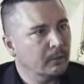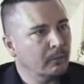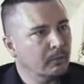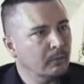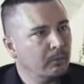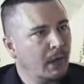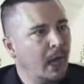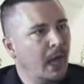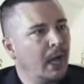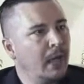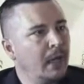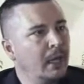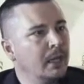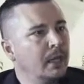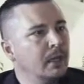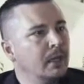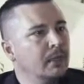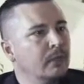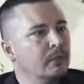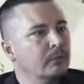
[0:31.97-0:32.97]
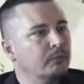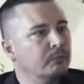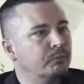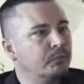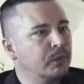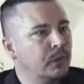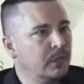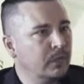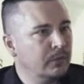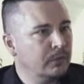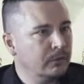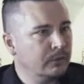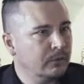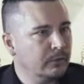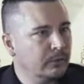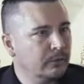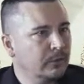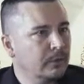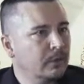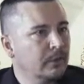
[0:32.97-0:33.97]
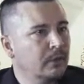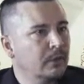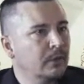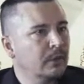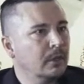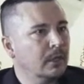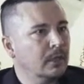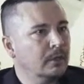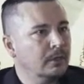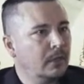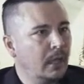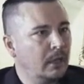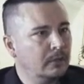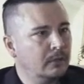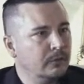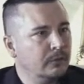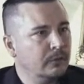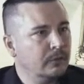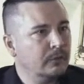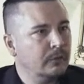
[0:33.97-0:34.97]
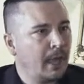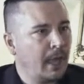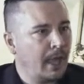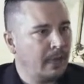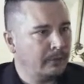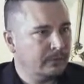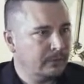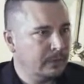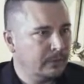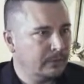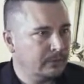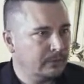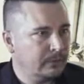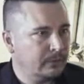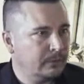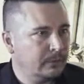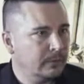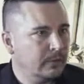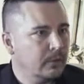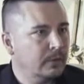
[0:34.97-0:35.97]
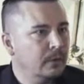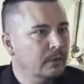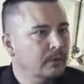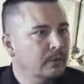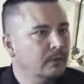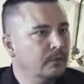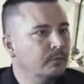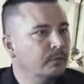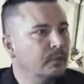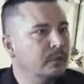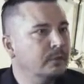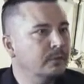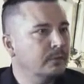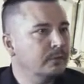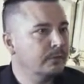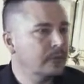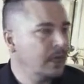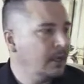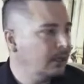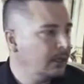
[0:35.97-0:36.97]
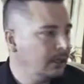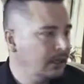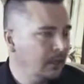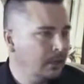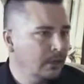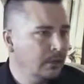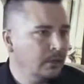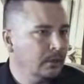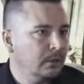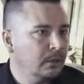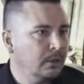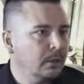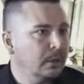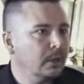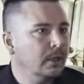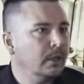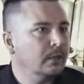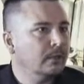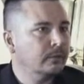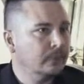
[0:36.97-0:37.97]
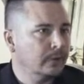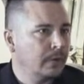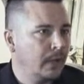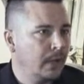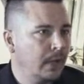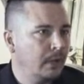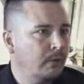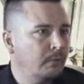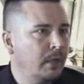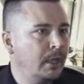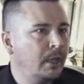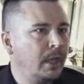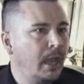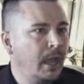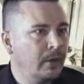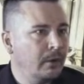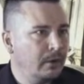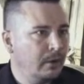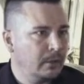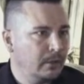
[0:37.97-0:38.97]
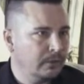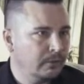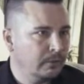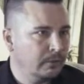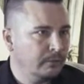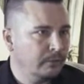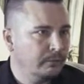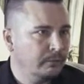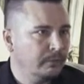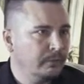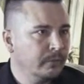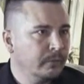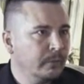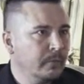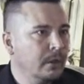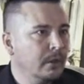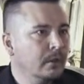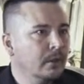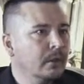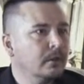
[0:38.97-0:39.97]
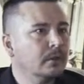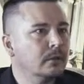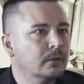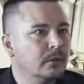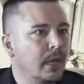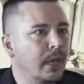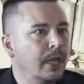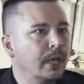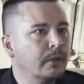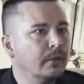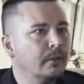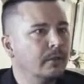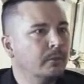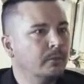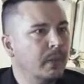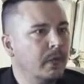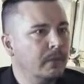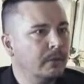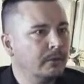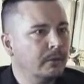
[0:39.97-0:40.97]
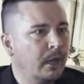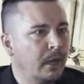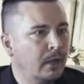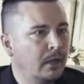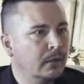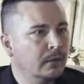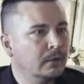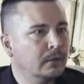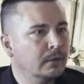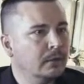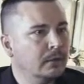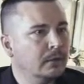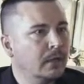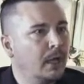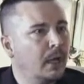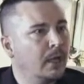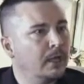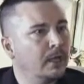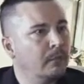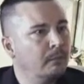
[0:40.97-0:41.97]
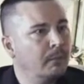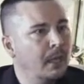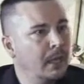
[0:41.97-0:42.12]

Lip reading: by British intelligence assets who've been studying Islam and anarchism, like the pedophile Hakim